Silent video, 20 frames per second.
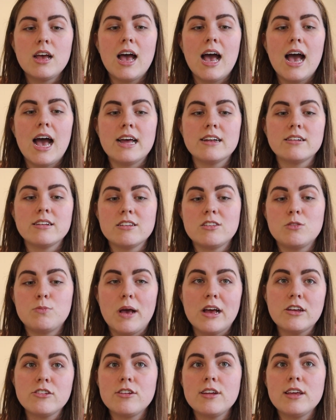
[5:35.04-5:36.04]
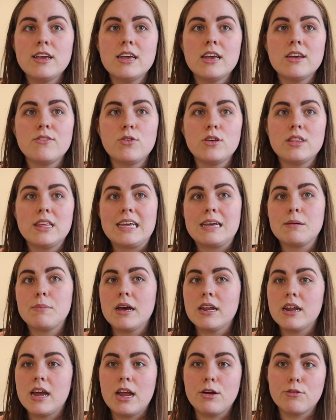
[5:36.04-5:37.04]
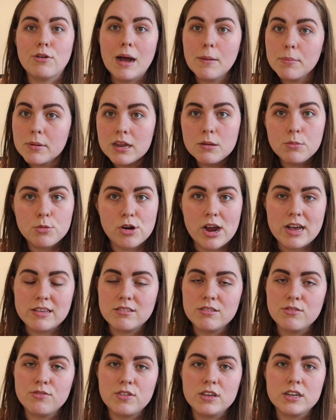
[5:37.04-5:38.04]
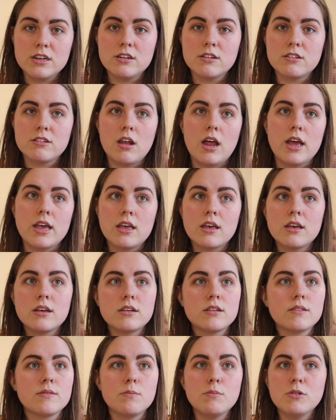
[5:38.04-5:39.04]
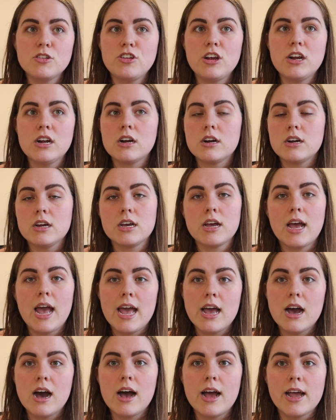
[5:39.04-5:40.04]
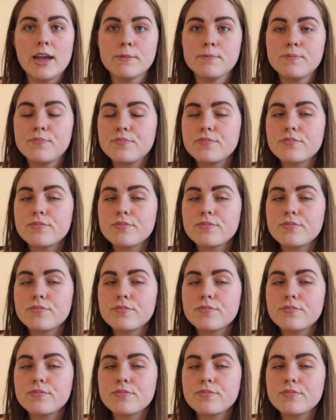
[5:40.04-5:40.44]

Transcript: And especially if we think about a rapidly progressing field like machine learning, AI,